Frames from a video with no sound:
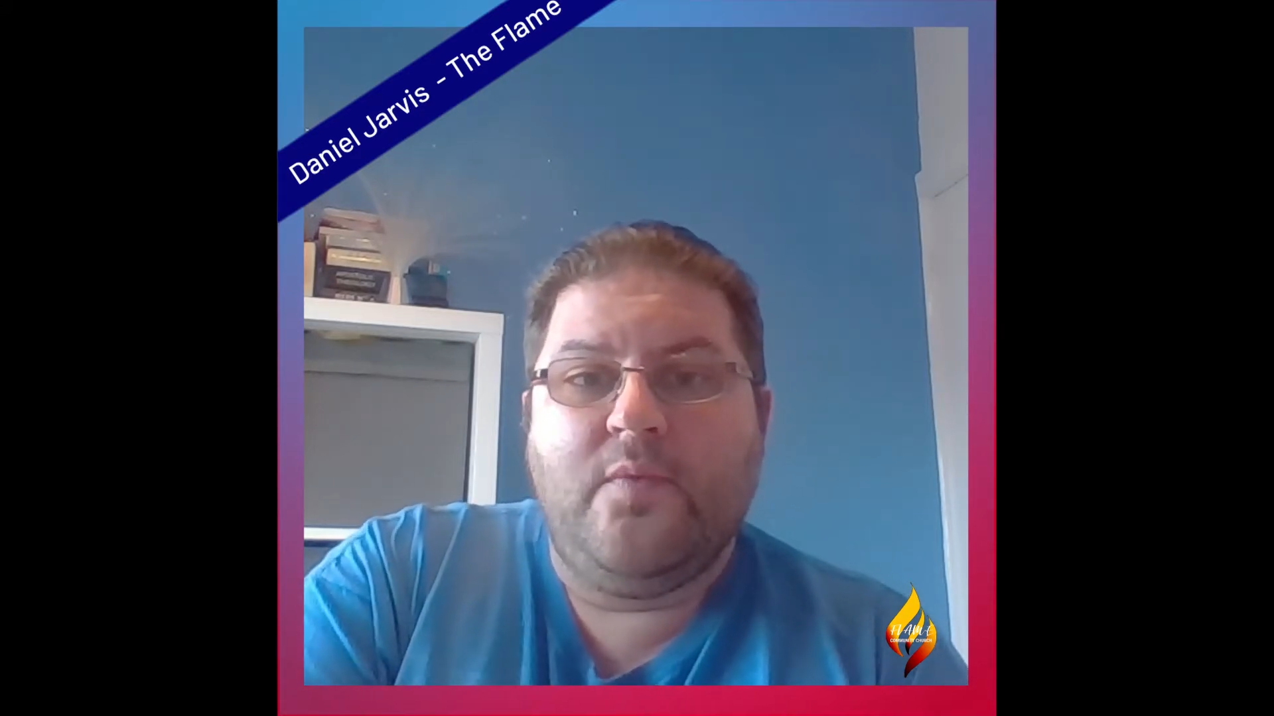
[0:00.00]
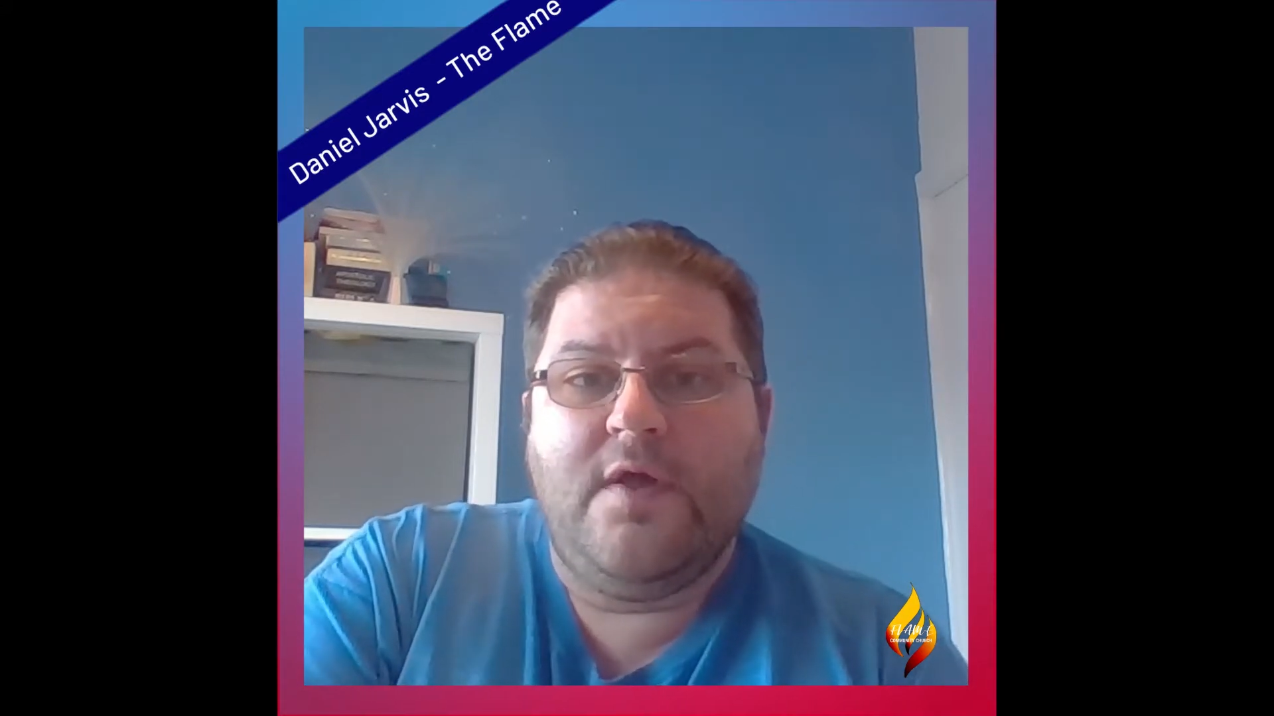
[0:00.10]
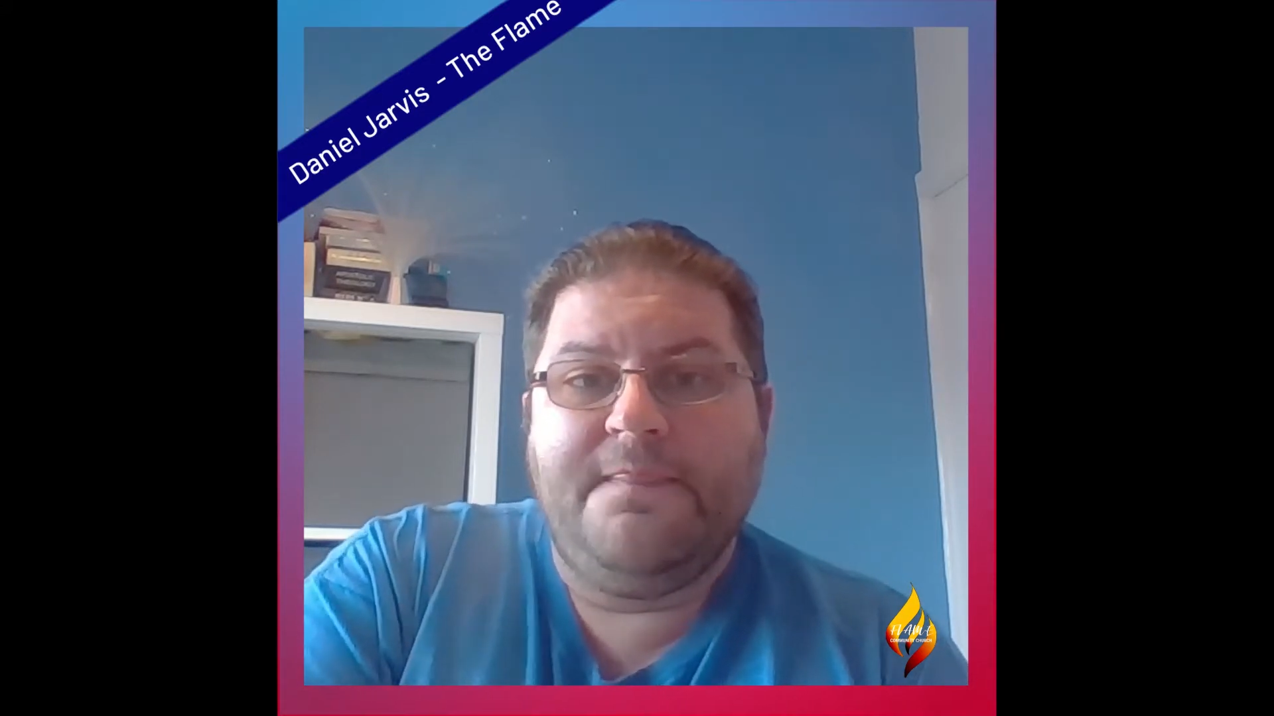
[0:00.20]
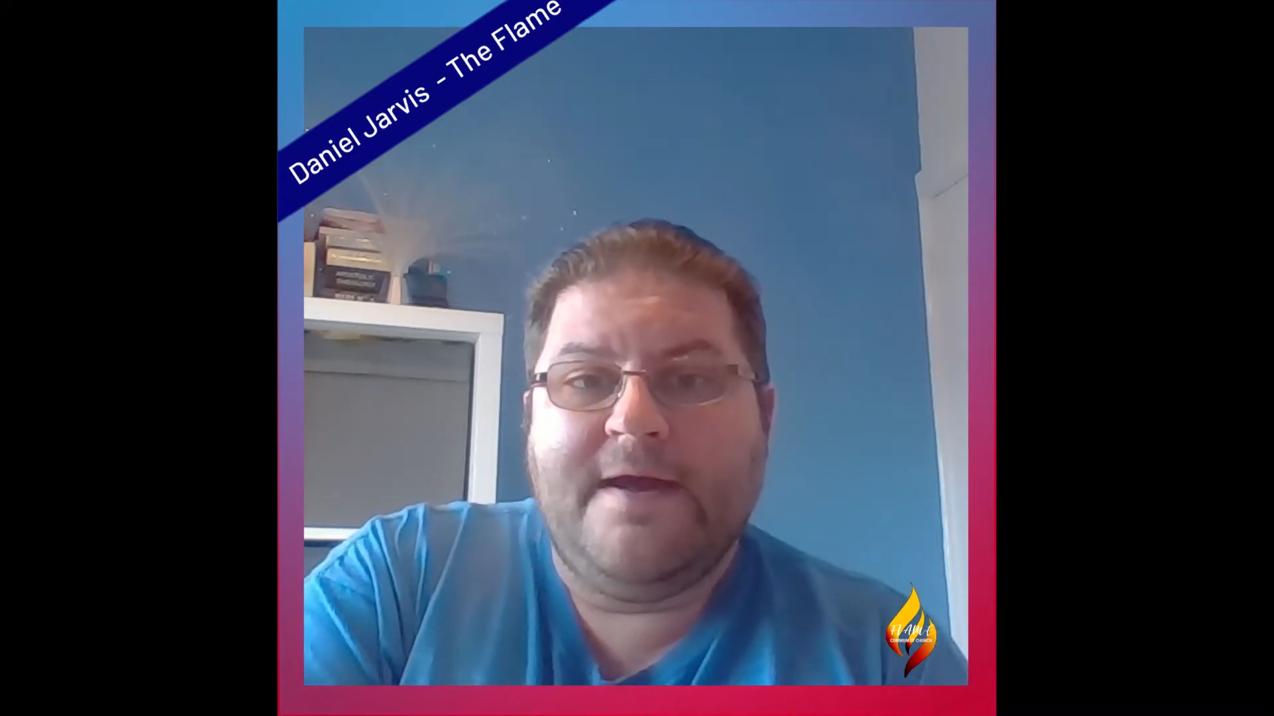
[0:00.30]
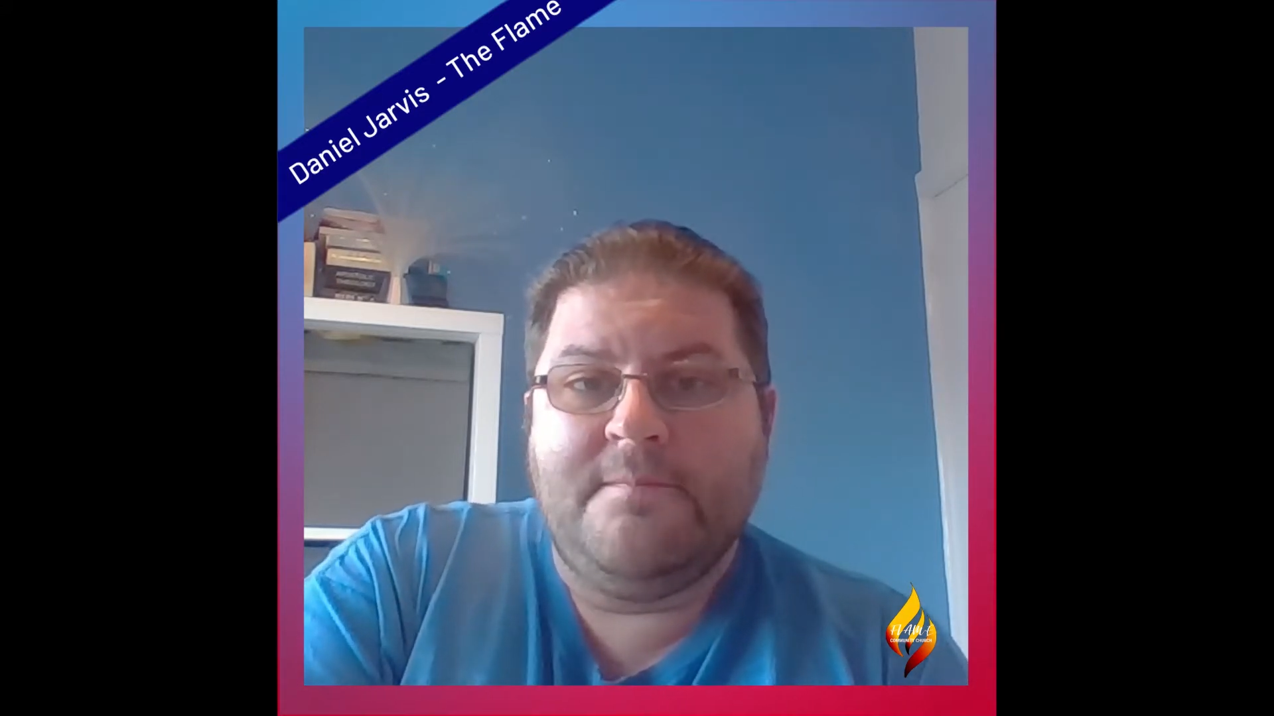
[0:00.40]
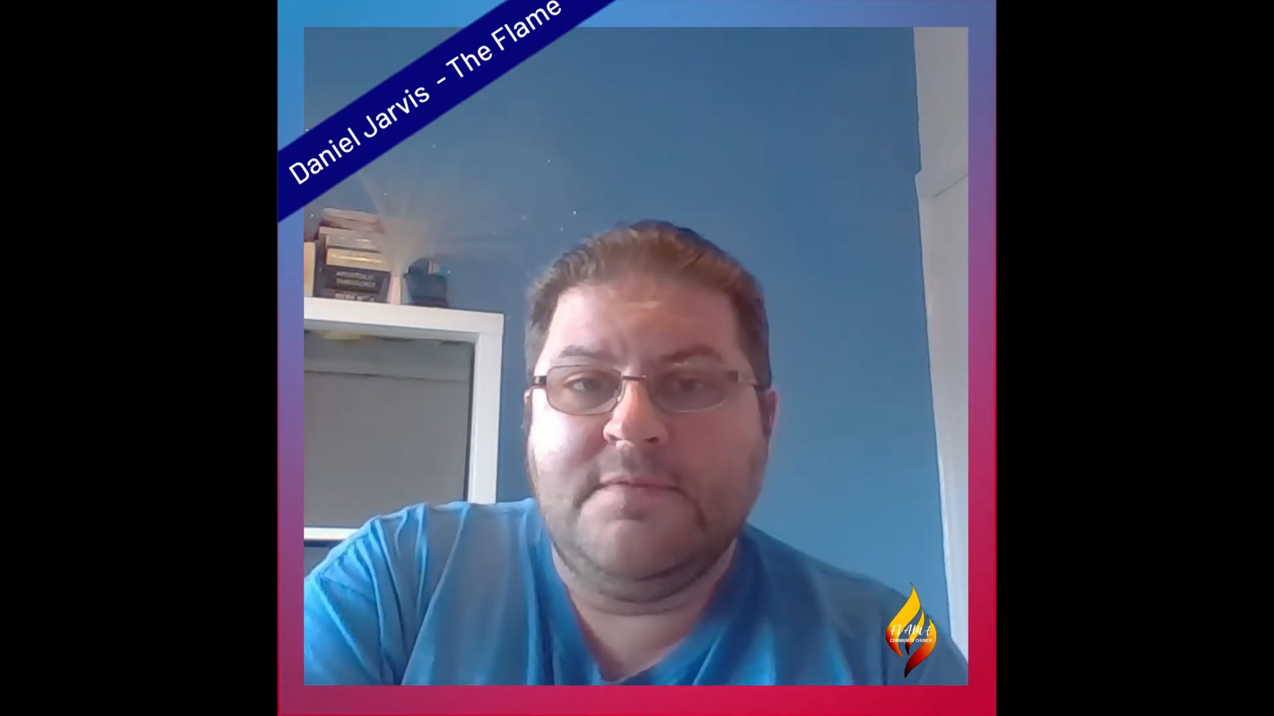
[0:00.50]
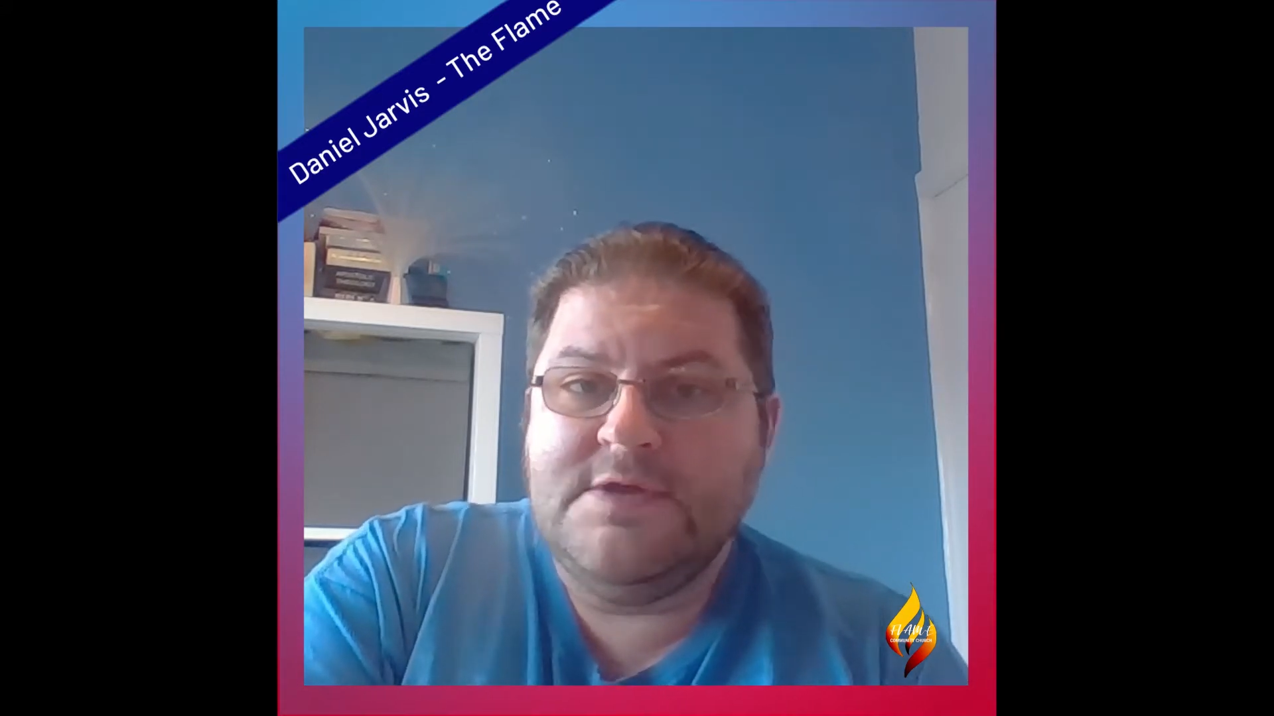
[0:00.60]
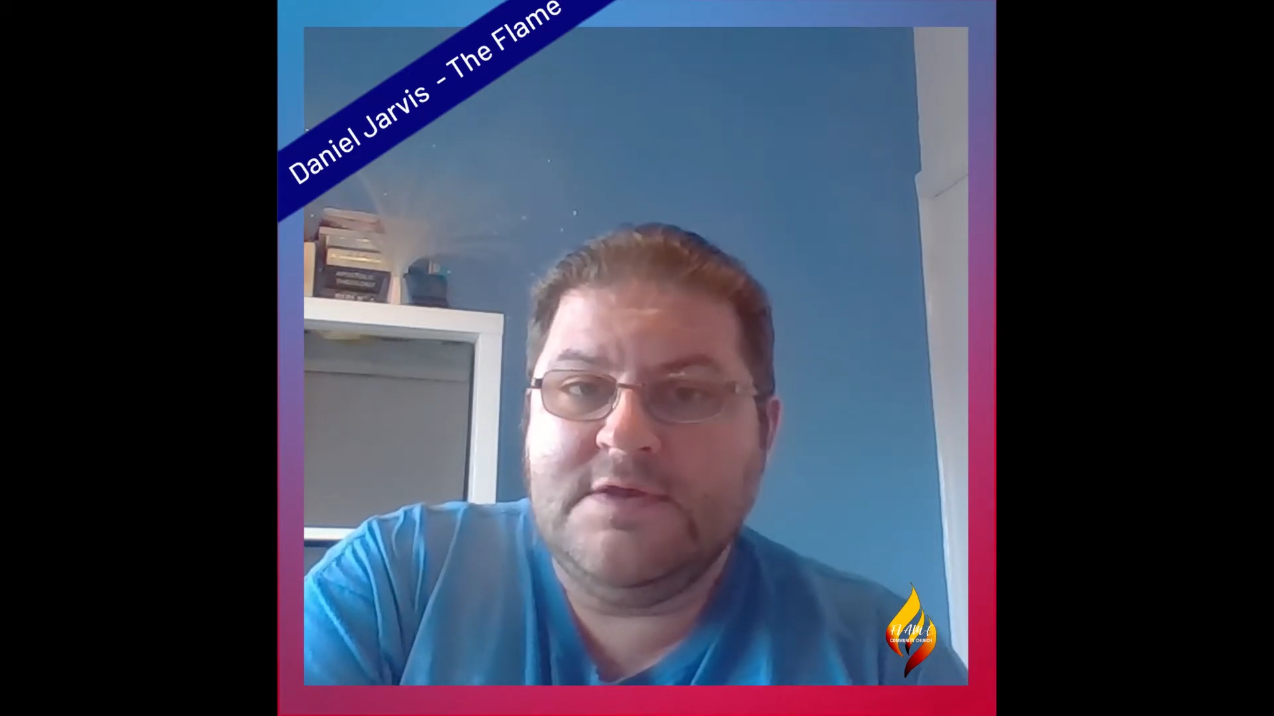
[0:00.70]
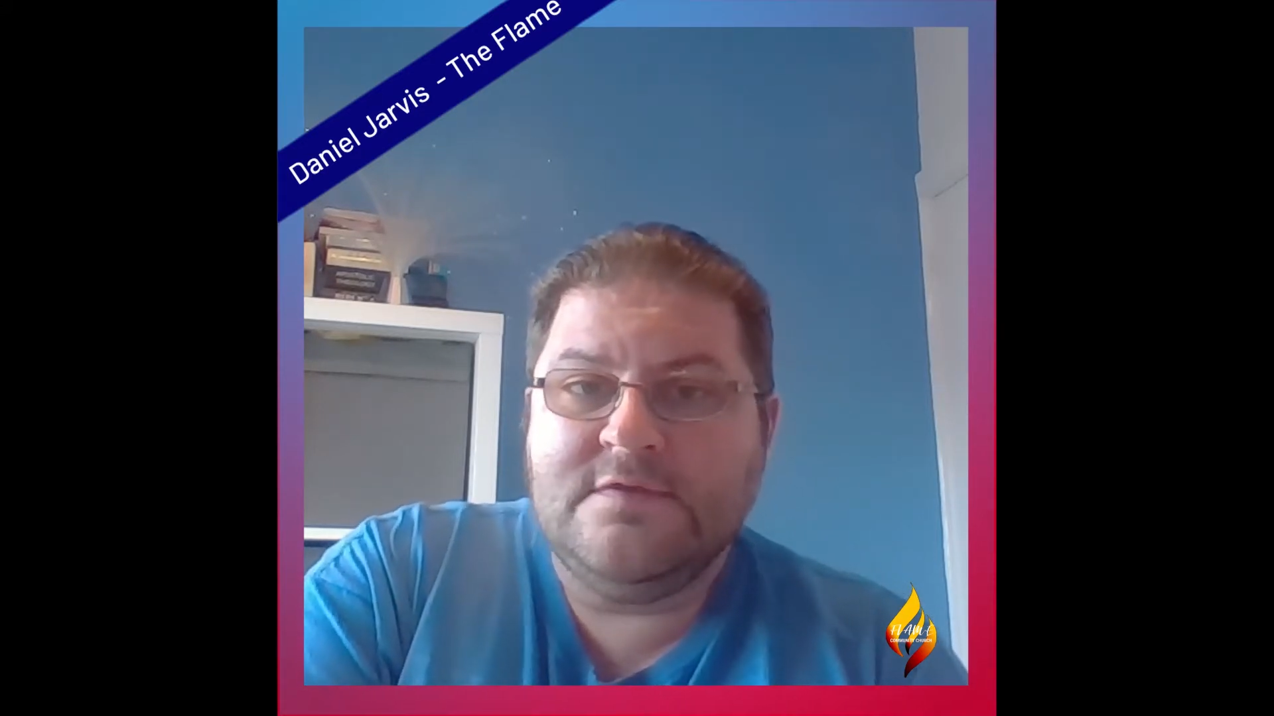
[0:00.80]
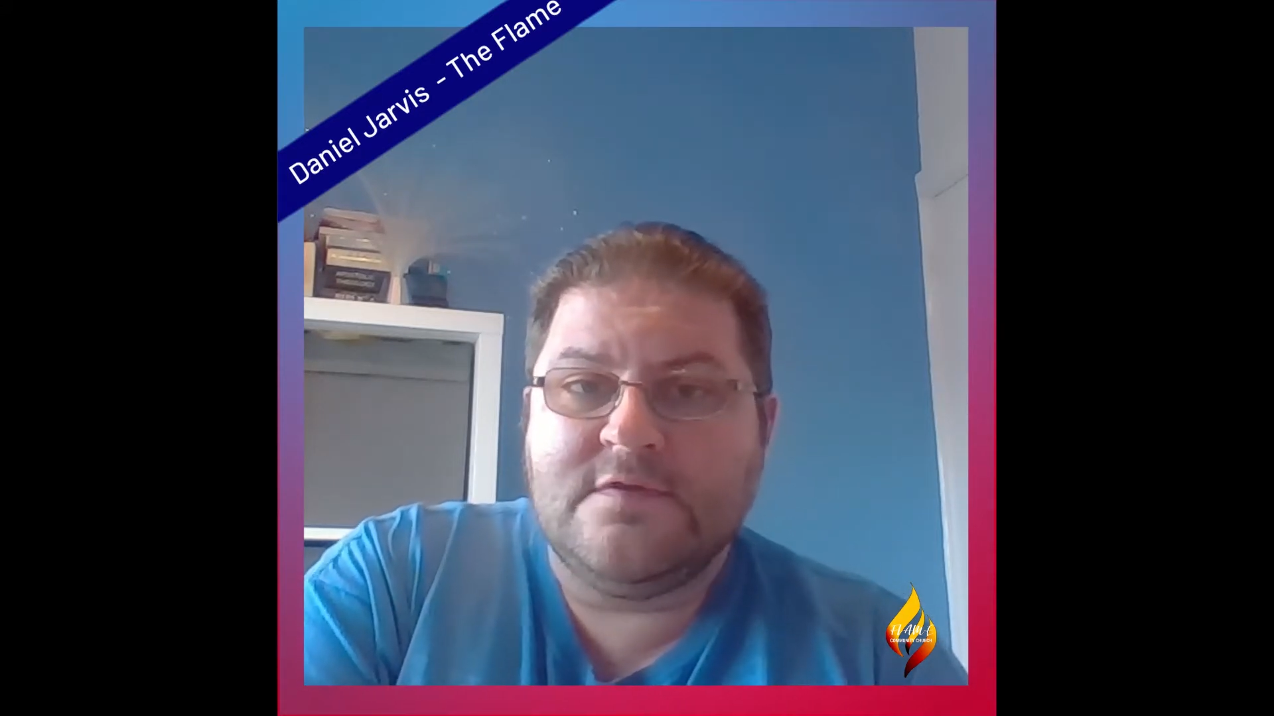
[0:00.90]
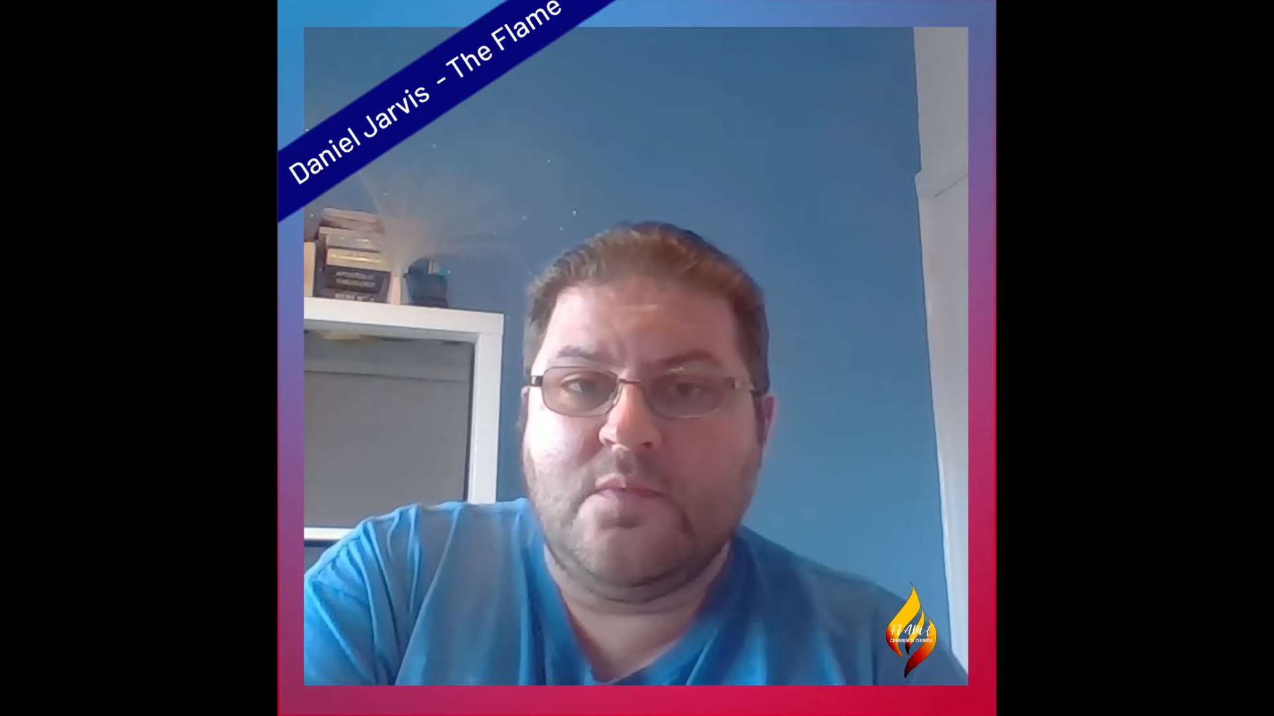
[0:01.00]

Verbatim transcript: what that means